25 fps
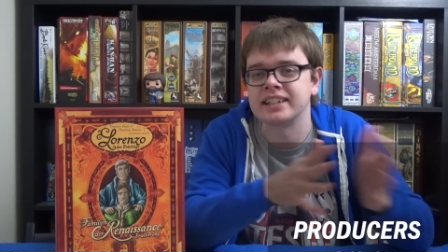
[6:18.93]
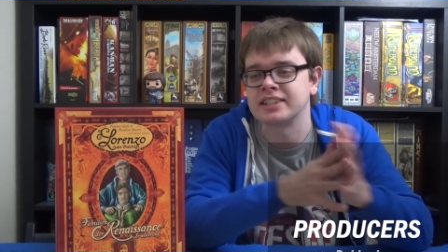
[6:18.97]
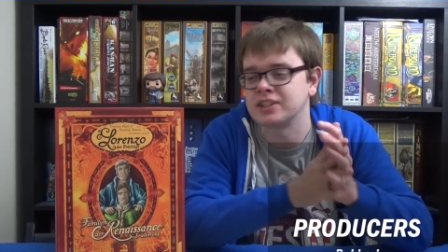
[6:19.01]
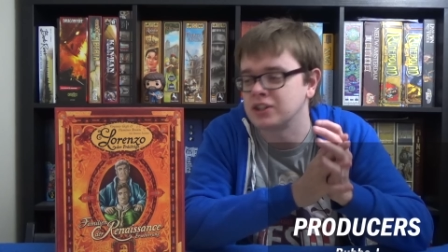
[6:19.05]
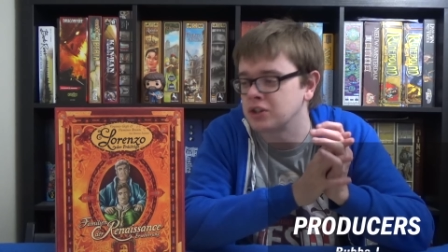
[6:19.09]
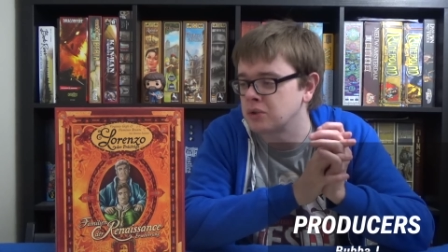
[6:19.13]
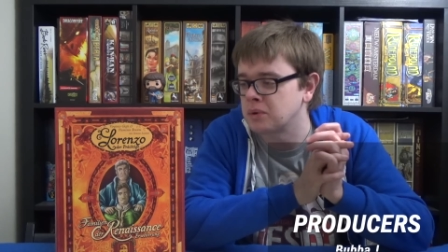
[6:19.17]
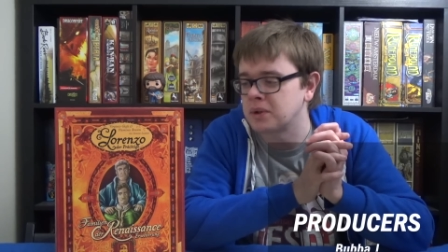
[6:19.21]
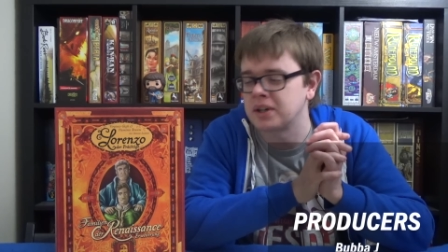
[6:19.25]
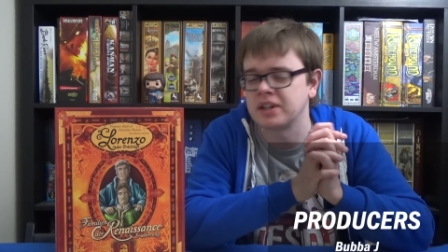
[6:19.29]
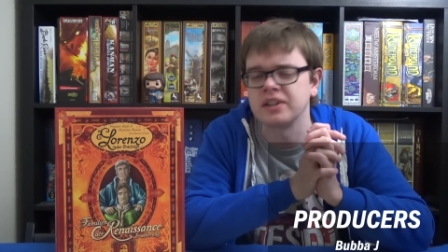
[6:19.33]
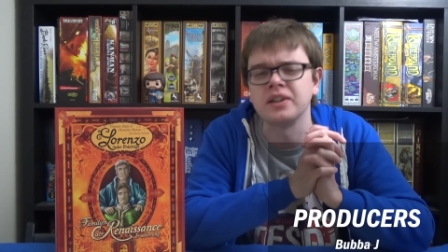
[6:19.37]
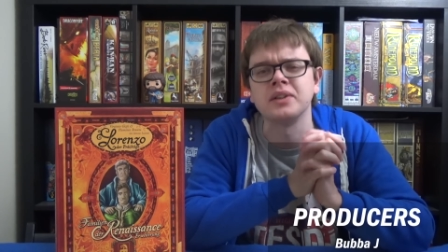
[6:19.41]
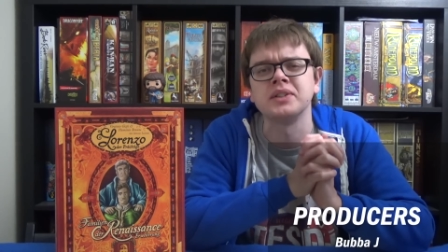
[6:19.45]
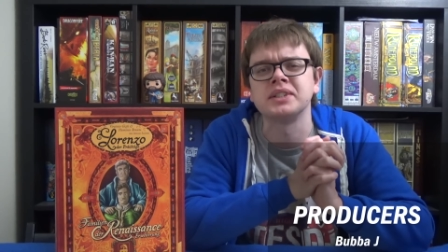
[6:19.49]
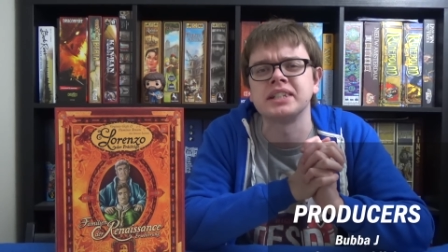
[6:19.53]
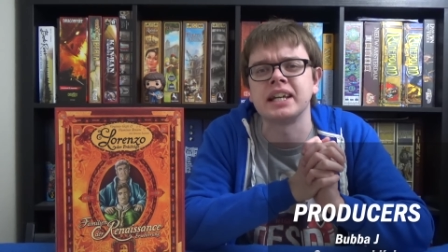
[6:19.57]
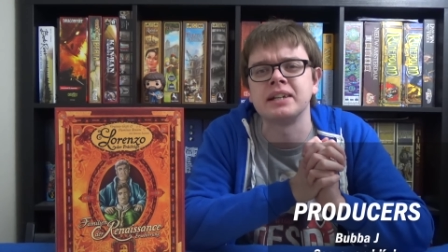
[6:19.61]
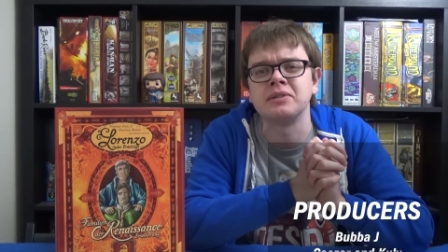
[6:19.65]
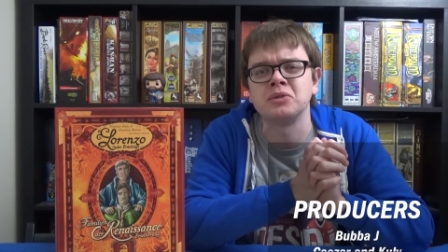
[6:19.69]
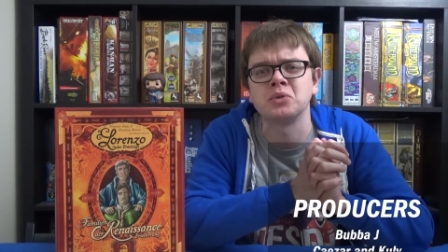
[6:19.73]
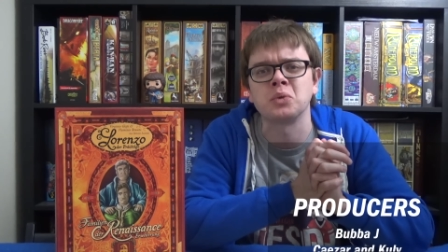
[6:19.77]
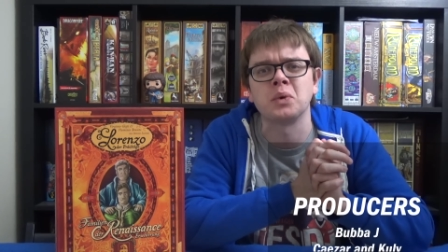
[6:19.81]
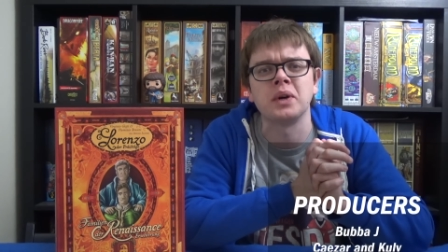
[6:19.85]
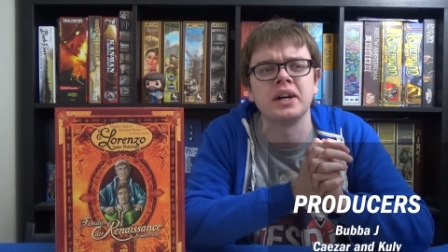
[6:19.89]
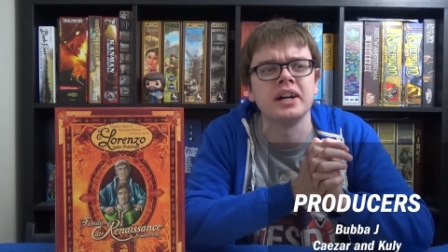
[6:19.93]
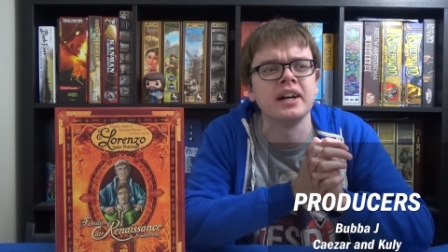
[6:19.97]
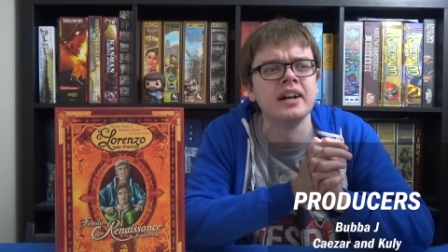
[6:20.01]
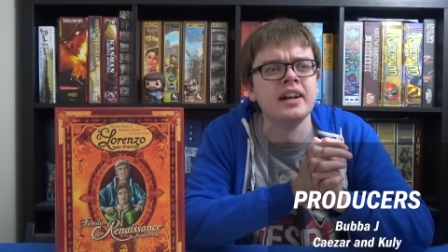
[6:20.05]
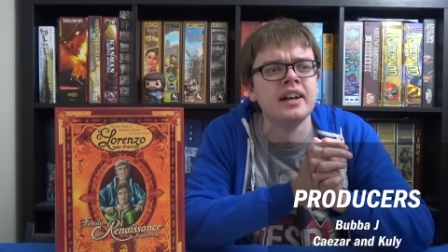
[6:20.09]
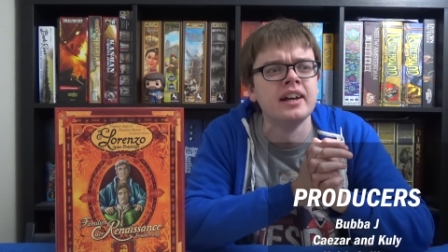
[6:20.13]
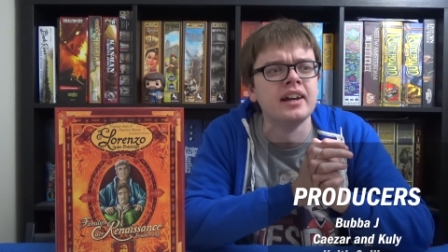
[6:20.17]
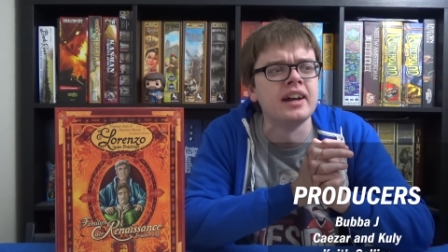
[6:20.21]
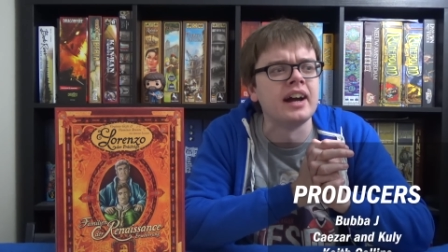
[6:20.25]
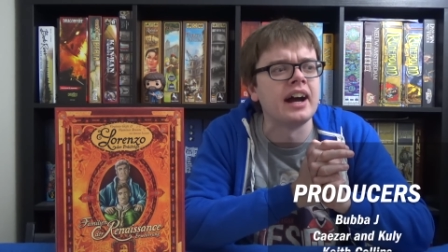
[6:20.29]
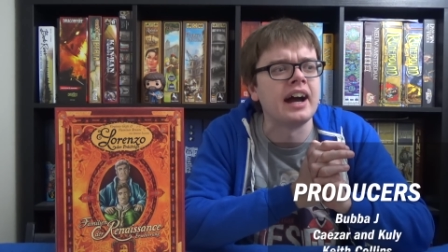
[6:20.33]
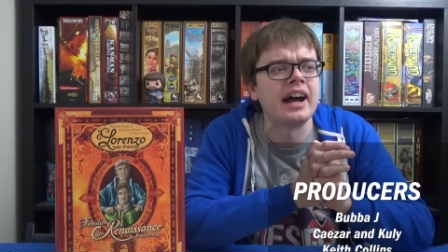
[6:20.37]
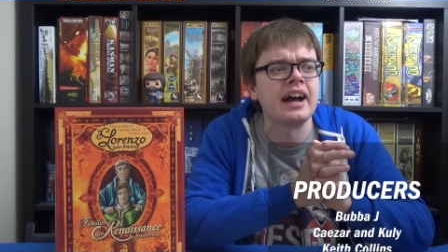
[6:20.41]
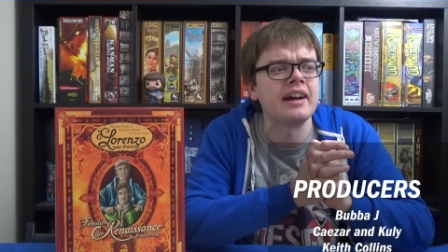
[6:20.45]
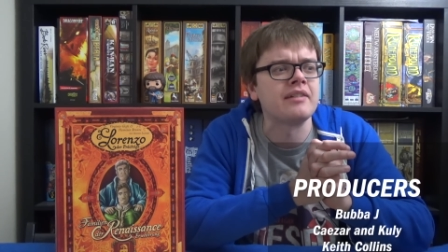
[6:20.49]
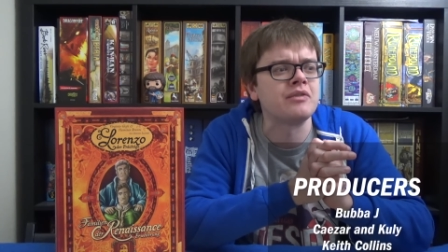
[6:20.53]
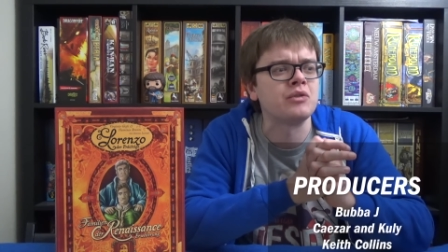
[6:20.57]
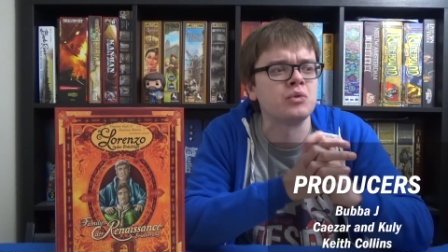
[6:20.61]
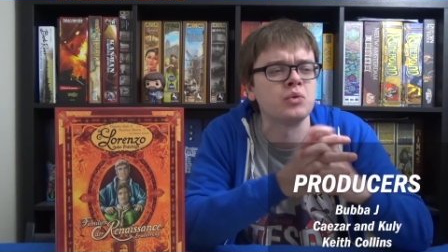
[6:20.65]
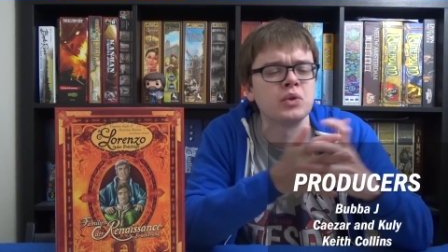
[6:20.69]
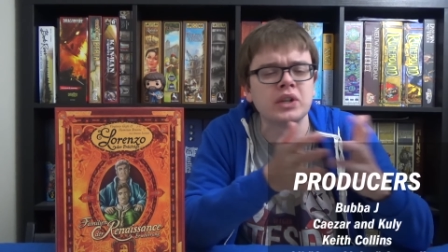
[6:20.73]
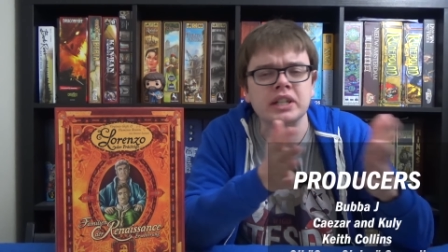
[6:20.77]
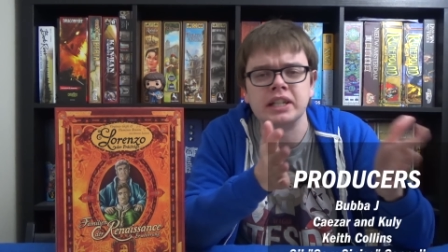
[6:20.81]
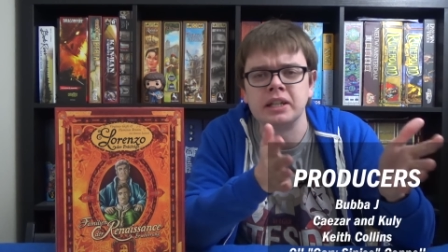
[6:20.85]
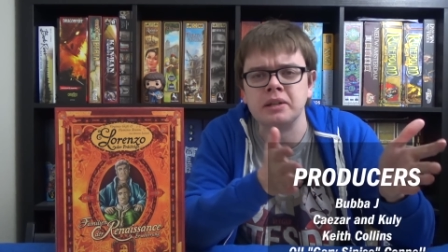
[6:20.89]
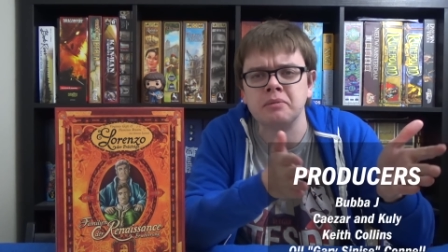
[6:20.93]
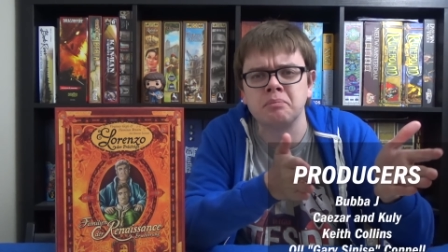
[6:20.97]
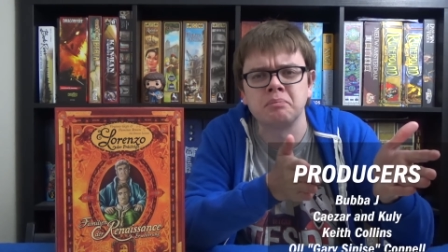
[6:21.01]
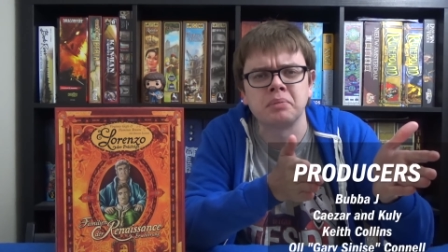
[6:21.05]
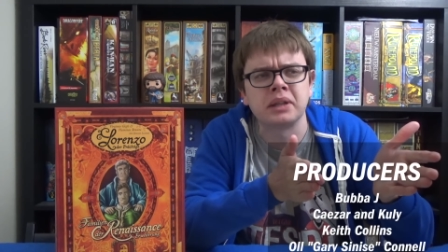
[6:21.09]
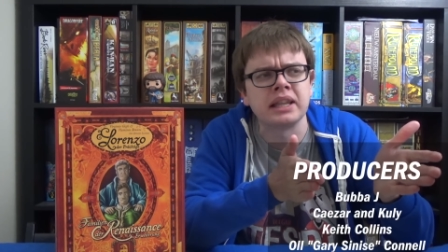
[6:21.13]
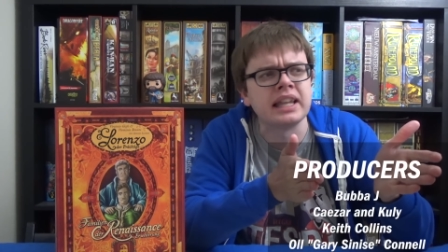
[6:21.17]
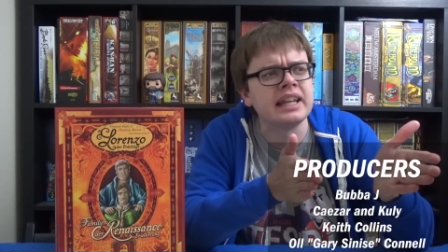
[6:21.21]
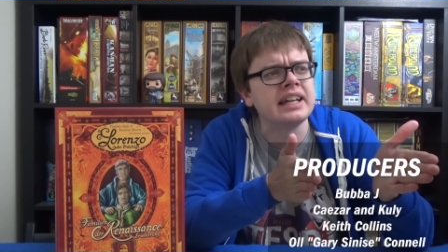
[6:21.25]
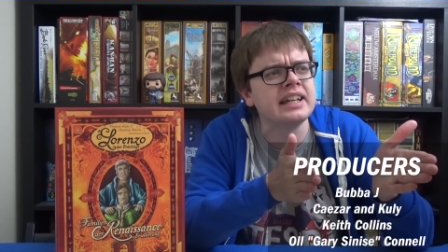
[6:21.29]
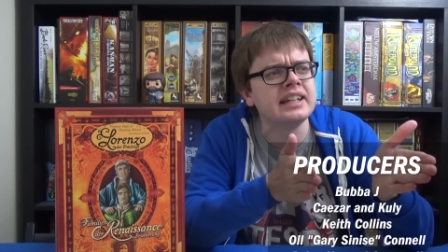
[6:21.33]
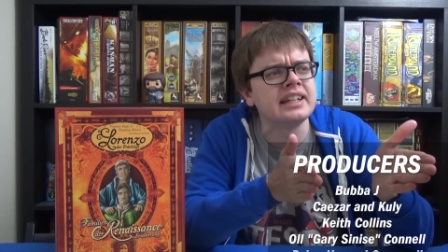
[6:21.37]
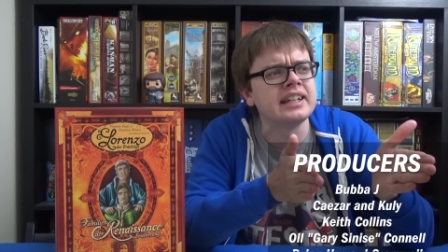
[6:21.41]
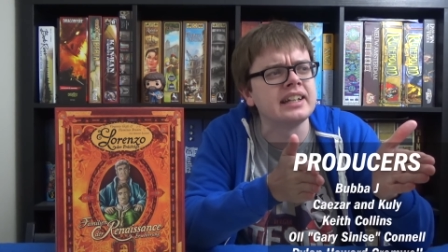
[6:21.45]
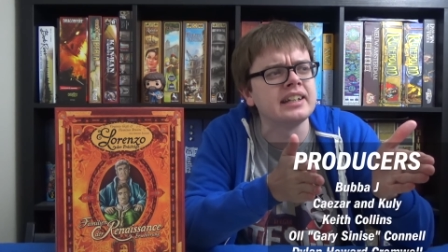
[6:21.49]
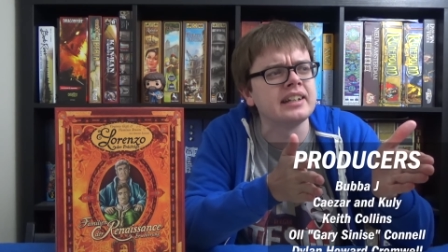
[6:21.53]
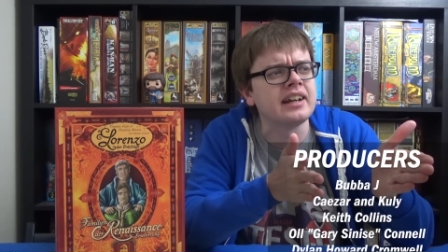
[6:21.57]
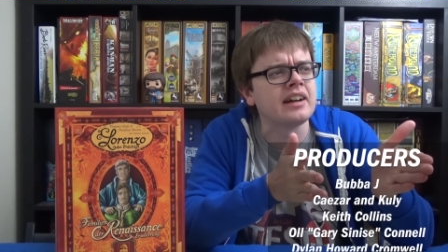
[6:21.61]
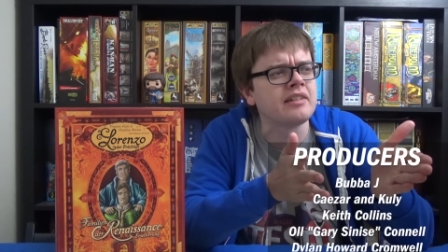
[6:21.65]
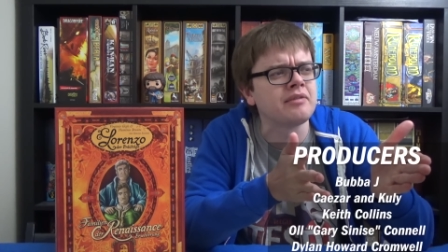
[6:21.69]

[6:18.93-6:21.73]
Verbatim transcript: It's another one of those games where I haven't really played it.